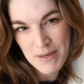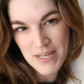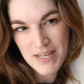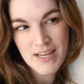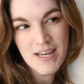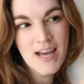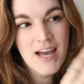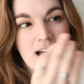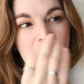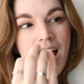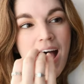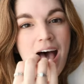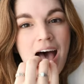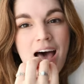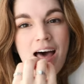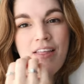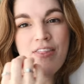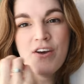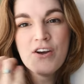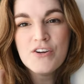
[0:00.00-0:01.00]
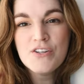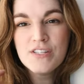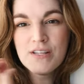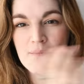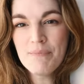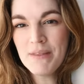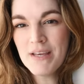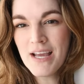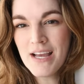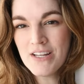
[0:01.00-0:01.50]
me there's
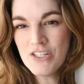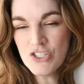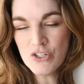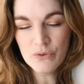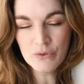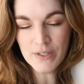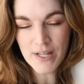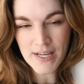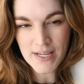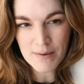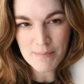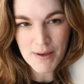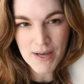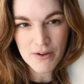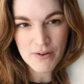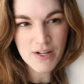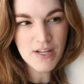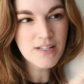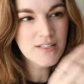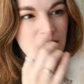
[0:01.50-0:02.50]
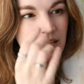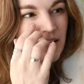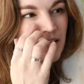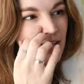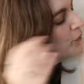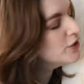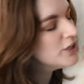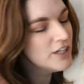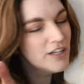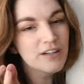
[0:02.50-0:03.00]
something I don't like about it.
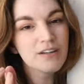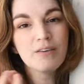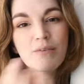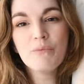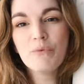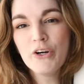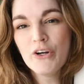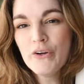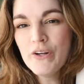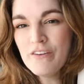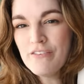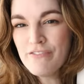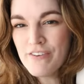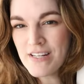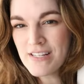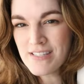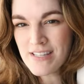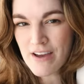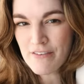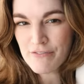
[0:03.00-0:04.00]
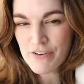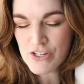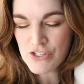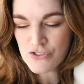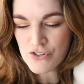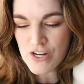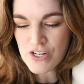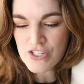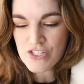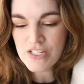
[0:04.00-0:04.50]
We're going to we're going to fix that
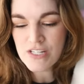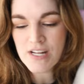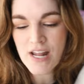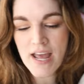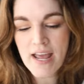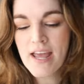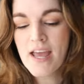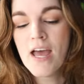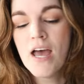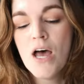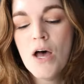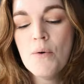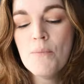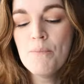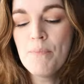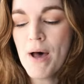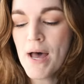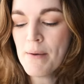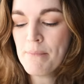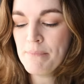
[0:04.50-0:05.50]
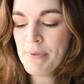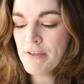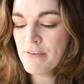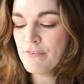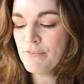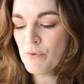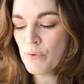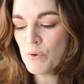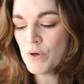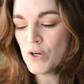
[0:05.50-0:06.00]
frustration today. But
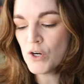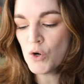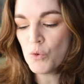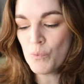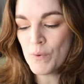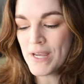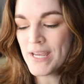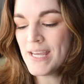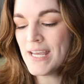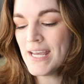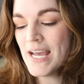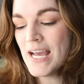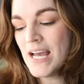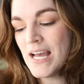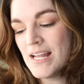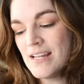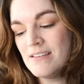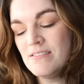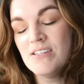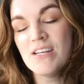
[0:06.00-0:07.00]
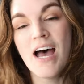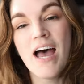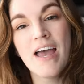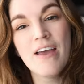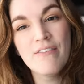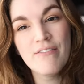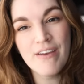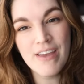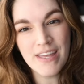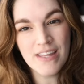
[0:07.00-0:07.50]
before we
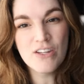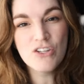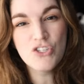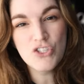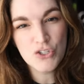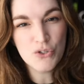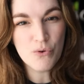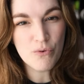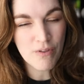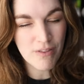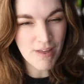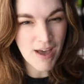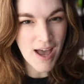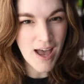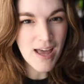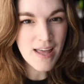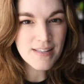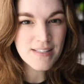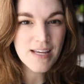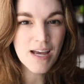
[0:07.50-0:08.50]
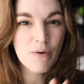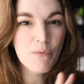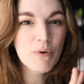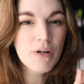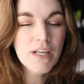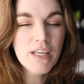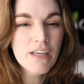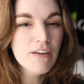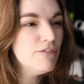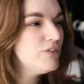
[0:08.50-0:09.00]
dive into that, I want
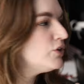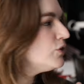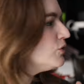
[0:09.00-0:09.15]
to give